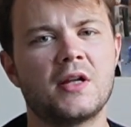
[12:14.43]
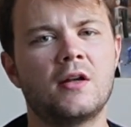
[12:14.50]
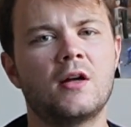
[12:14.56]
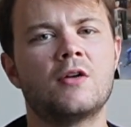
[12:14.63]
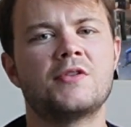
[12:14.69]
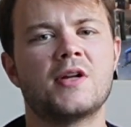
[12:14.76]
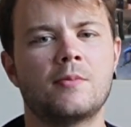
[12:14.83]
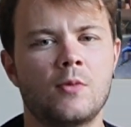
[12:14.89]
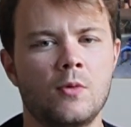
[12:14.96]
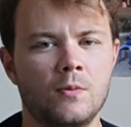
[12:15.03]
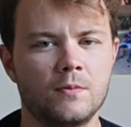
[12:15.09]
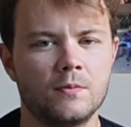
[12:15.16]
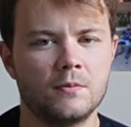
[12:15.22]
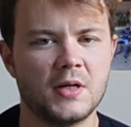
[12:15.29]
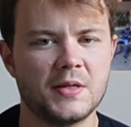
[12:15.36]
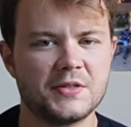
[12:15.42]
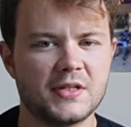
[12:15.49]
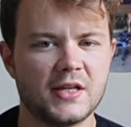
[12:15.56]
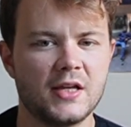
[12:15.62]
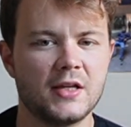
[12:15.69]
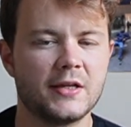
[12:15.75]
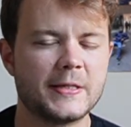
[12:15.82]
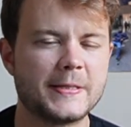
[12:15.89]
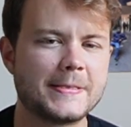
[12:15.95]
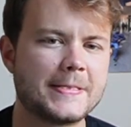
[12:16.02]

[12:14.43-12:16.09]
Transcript: I'll double my stake.